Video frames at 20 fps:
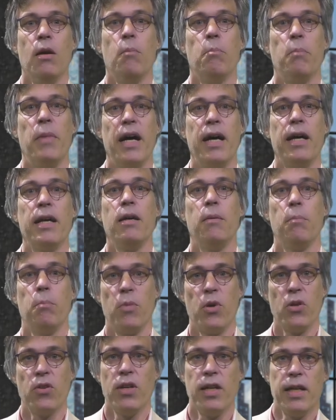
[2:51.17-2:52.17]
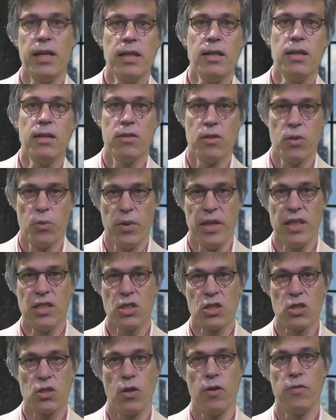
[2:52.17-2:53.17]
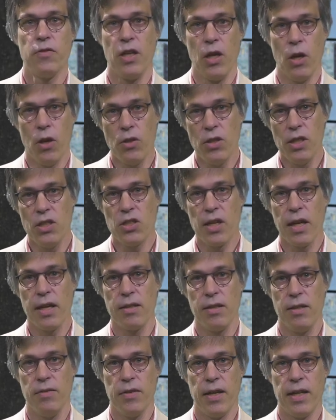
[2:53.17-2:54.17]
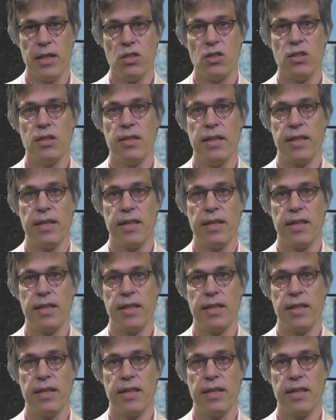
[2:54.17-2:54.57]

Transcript: by modeling the risks of the undesired events